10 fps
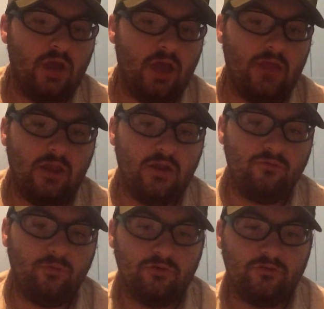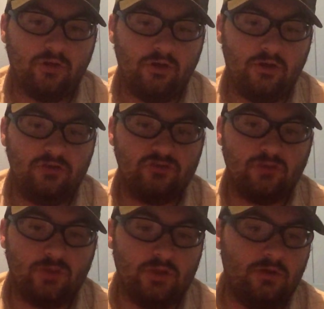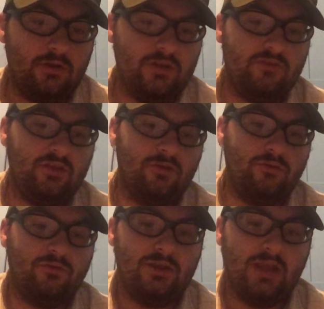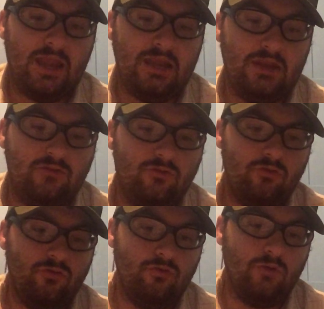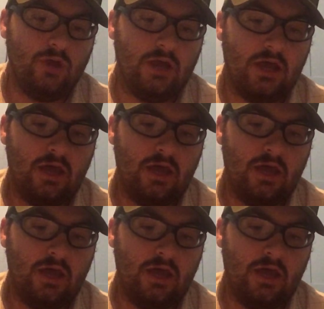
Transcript: The Air Force started issuing their DCUs in 92,